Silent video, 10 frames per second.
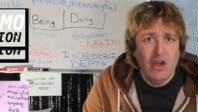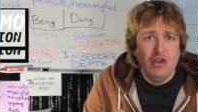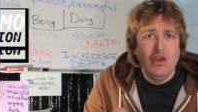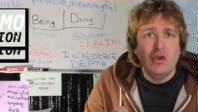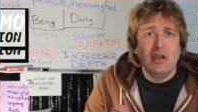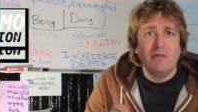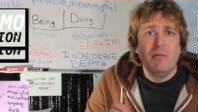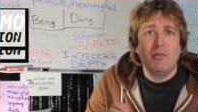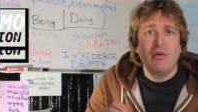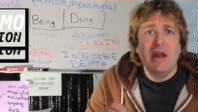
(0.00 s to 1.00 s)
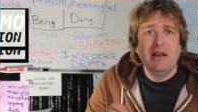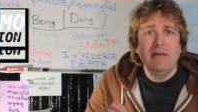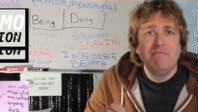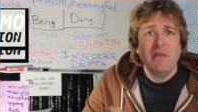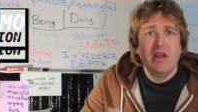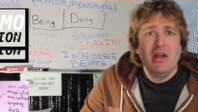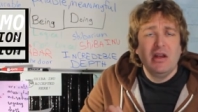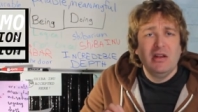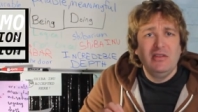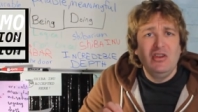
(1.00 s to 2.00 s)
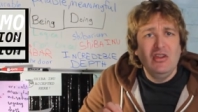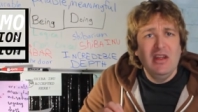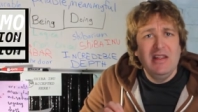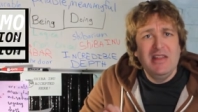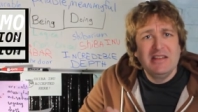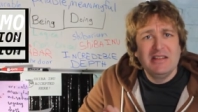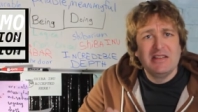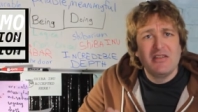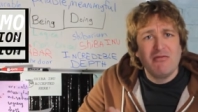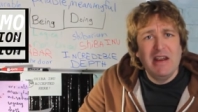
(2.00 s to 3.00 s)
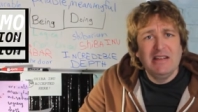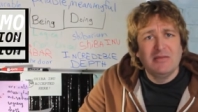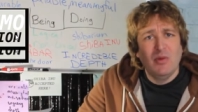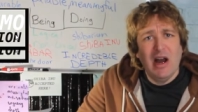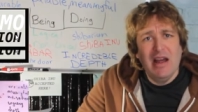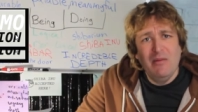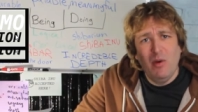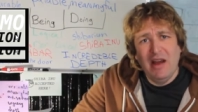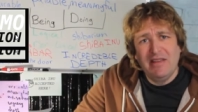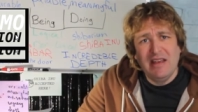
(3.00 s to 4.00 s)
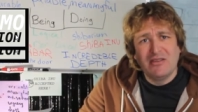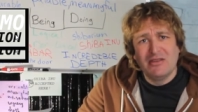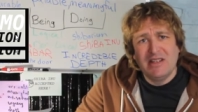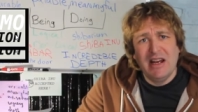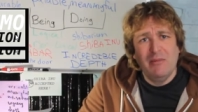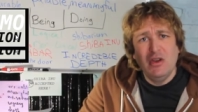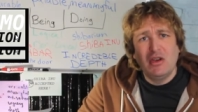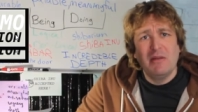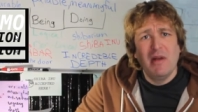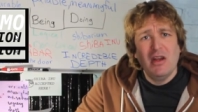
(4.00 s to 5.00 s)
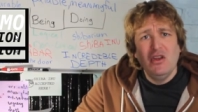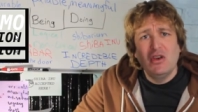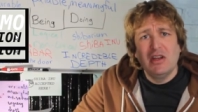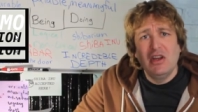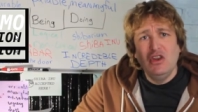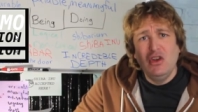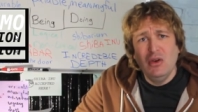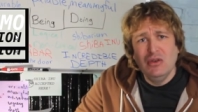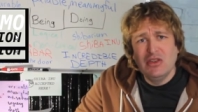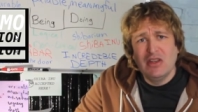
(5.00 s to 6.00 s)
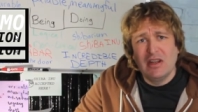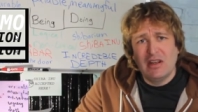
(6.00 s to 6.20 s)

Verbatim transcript: You can bring this is the reason why why things are set up. You can you can use the,